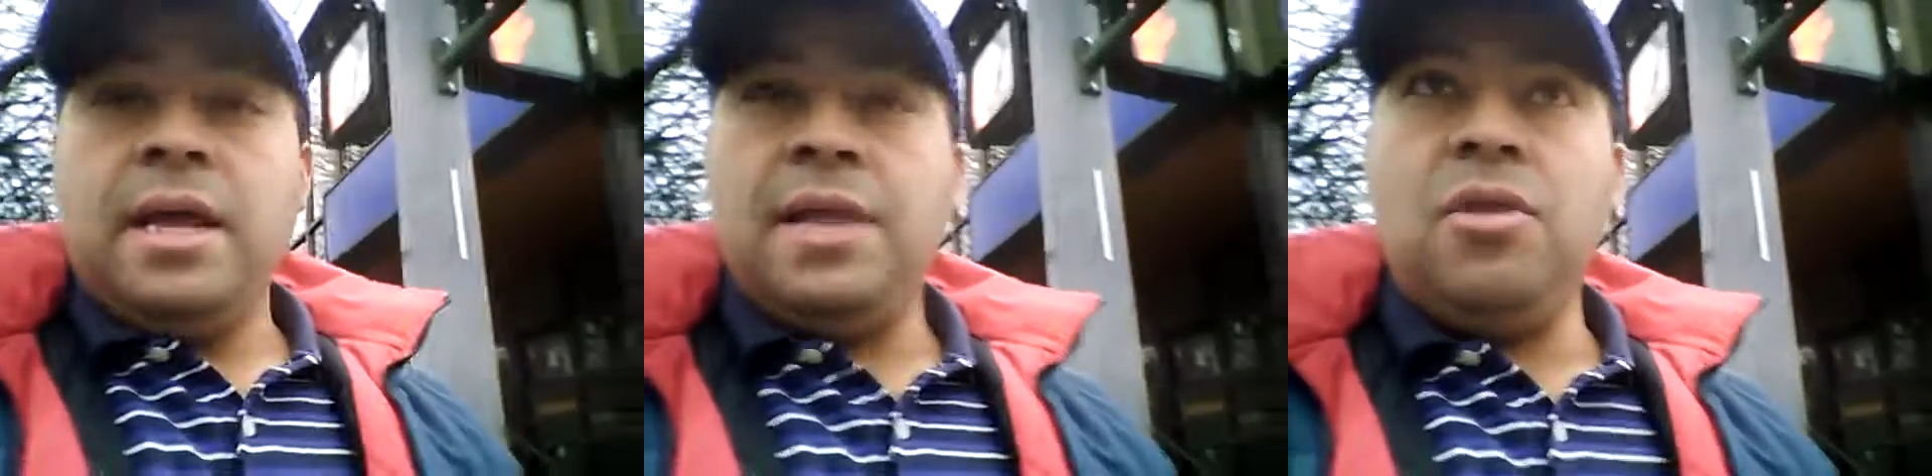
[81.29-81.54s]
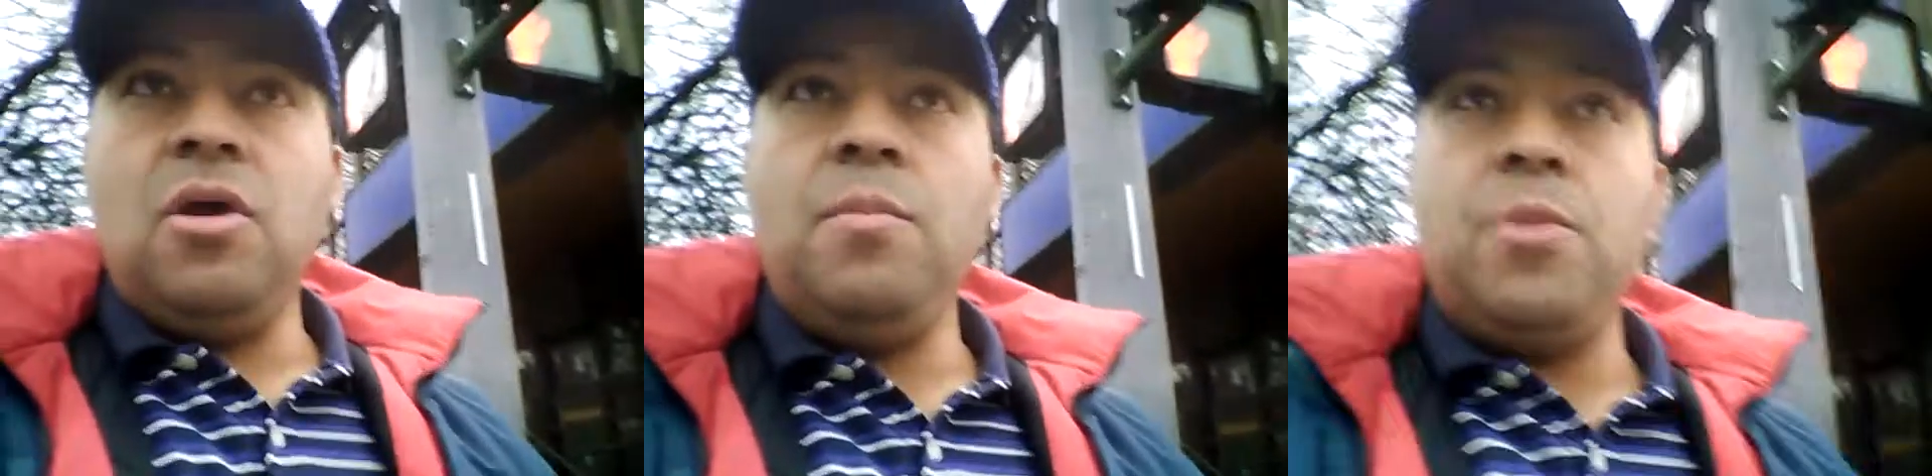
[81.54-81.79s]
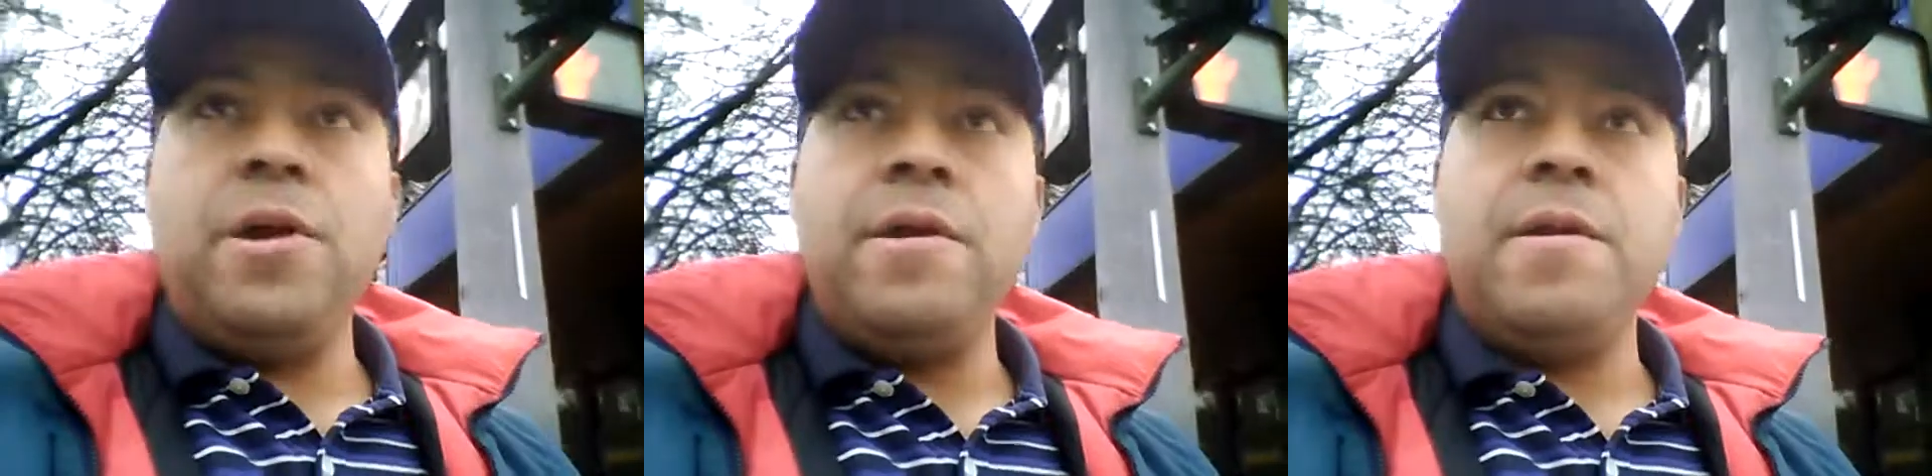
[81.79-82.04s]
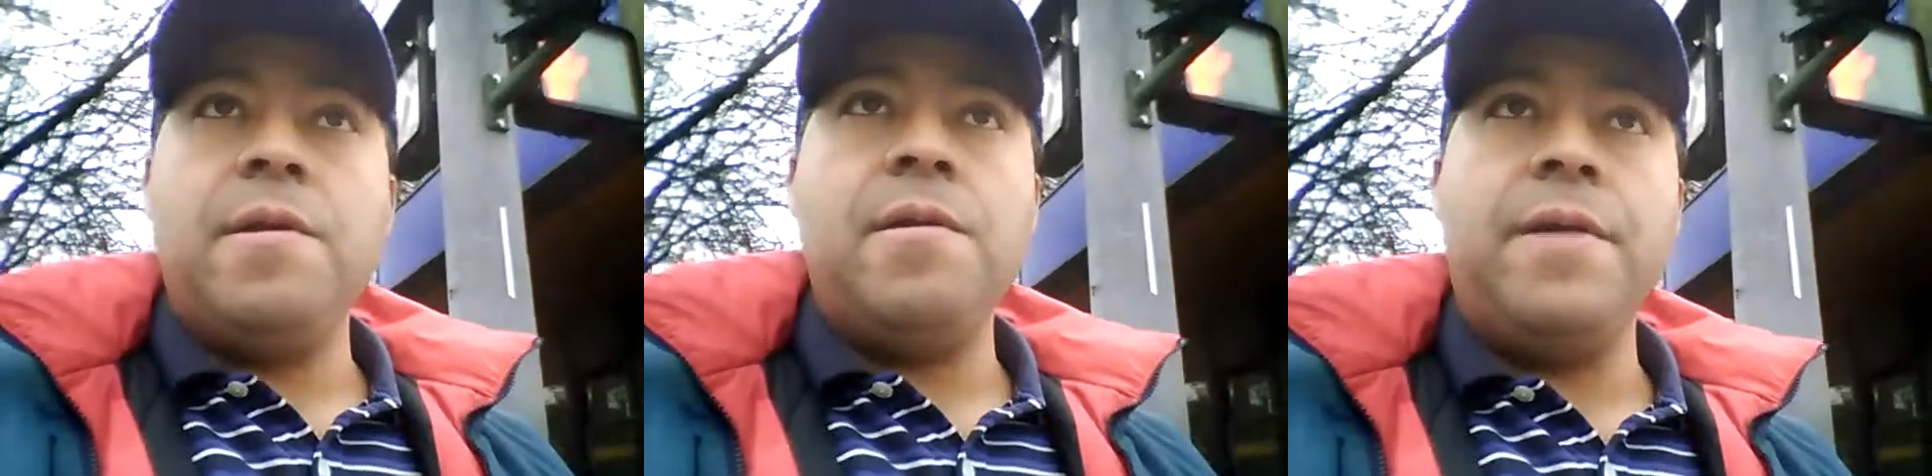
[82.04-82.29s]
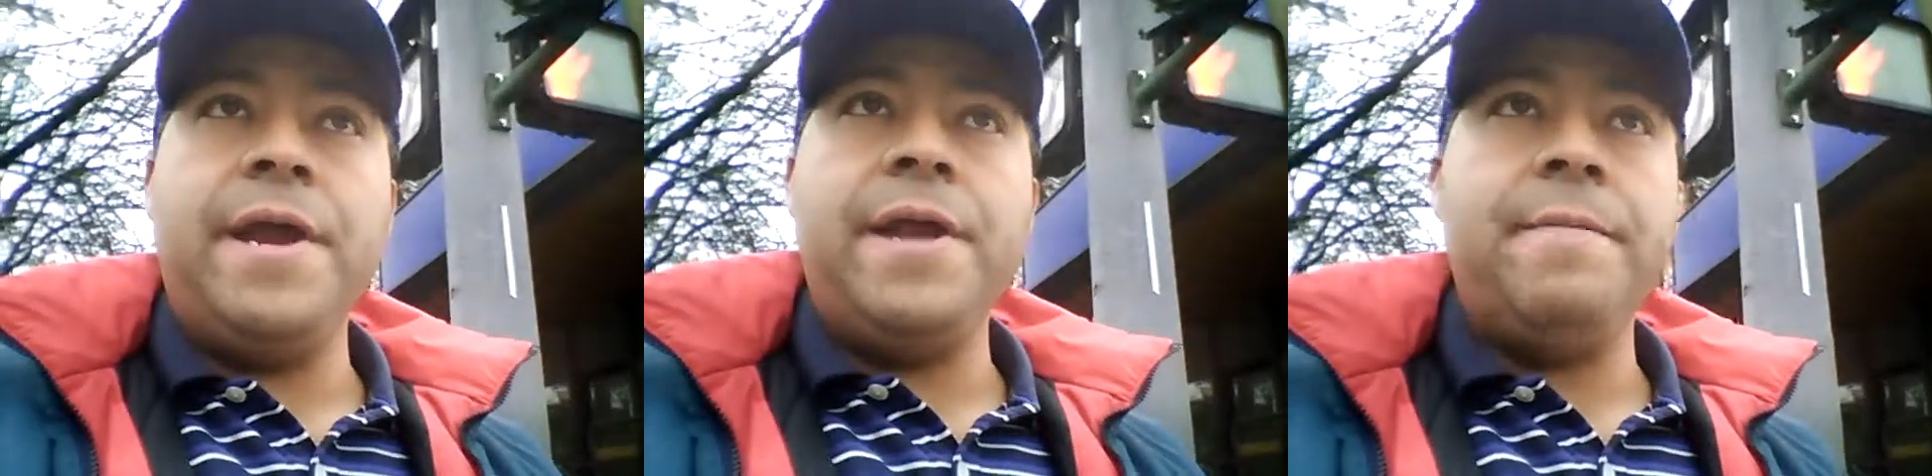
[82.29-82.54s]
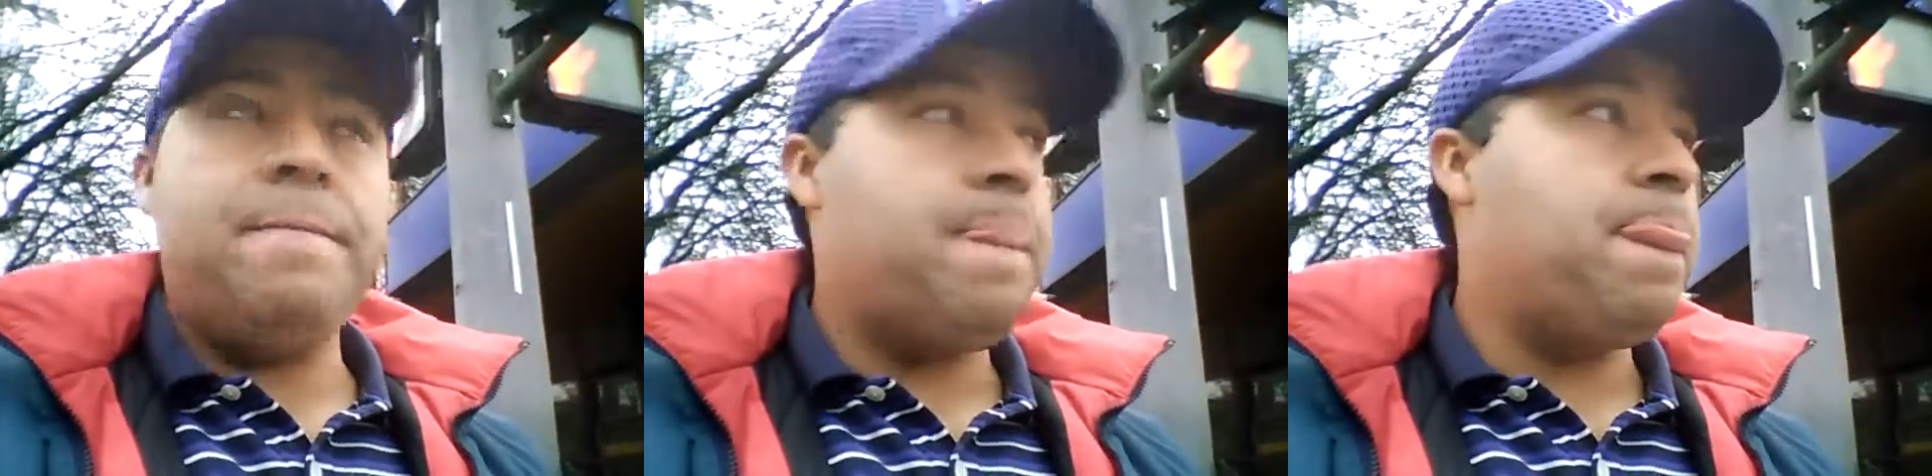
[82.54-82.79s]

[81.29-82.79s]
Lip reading: number, right?